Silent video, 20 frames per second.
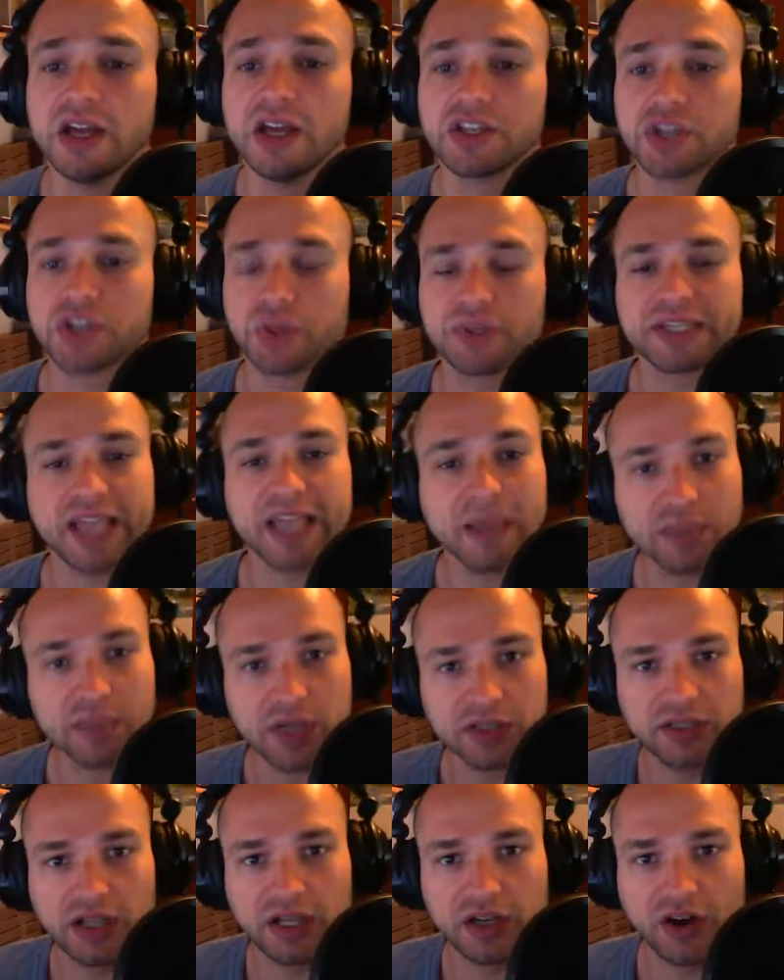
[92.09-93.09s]
So go to
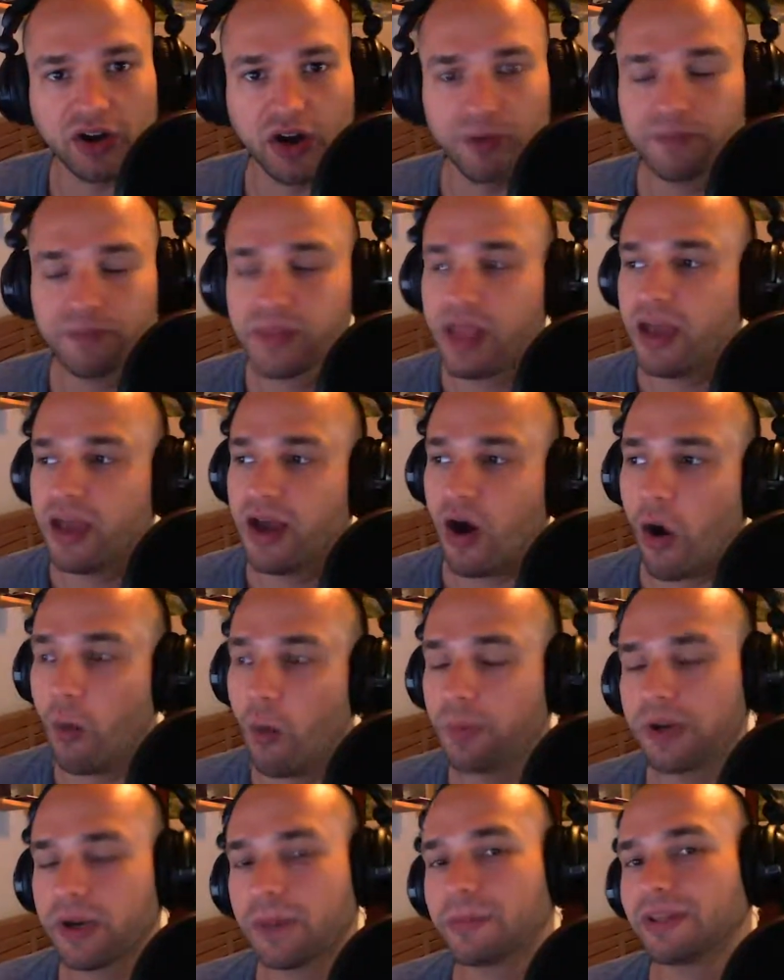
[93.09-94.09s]
Samsung.com,
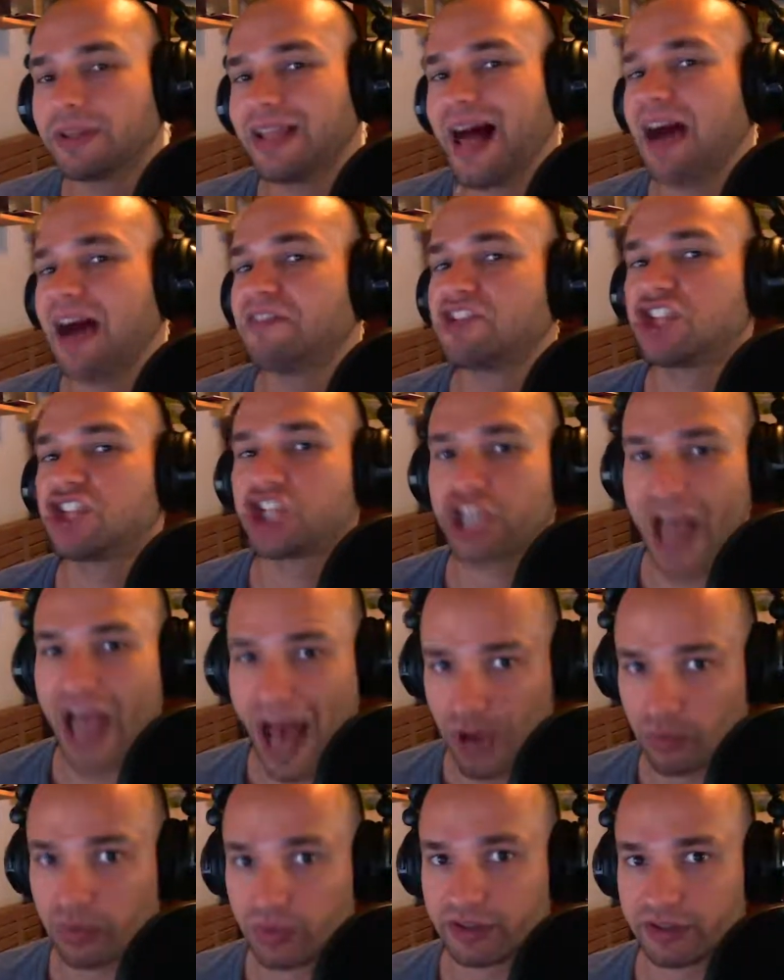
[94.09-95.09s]
open up a live
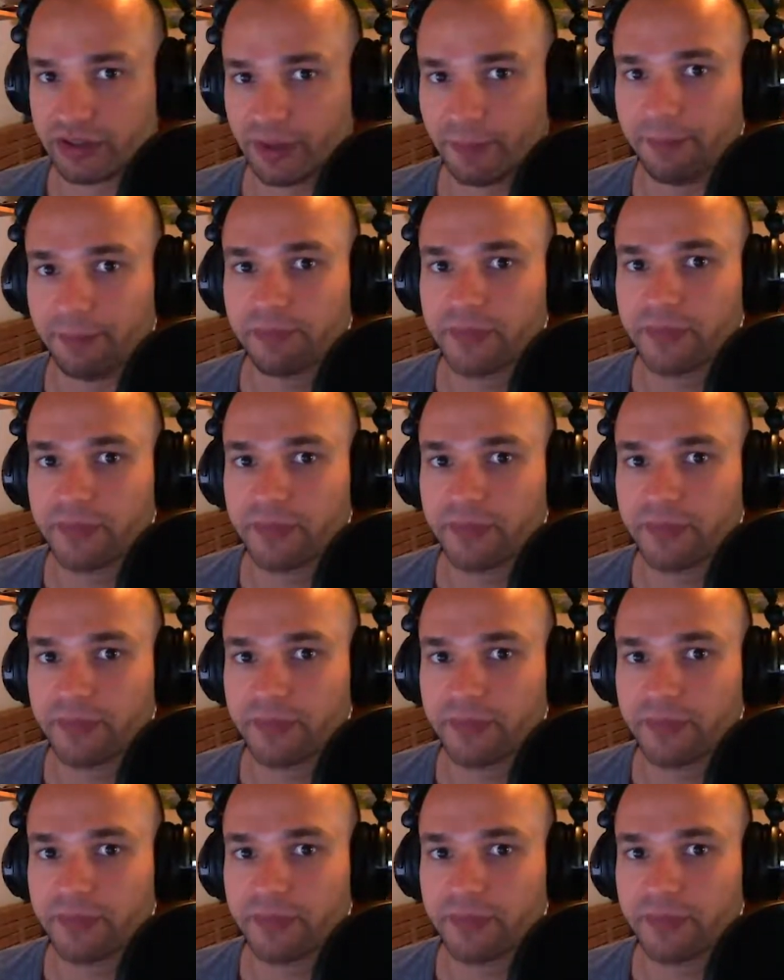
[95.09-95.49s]
chat with them,